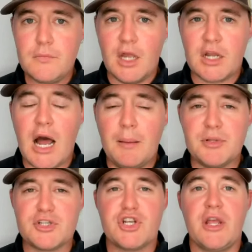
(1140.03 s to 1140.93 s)

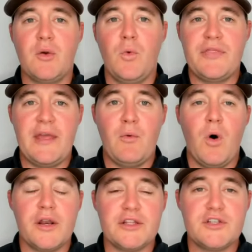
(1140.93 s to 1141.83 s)
accomplishing what they
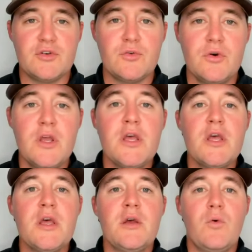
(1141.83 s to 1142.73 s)
wanted to
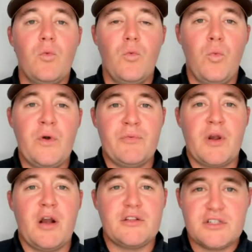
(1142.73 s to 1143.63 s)
with
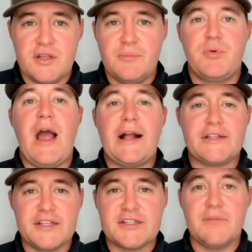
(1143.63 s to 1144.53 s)
regards to
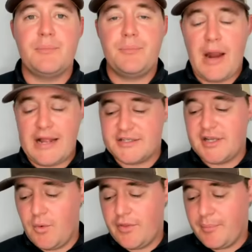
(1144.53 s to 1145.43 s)
practice and practicing
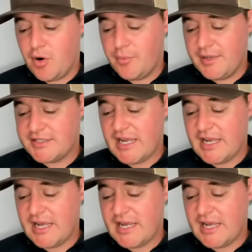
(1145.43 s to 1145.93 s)
with a purpose.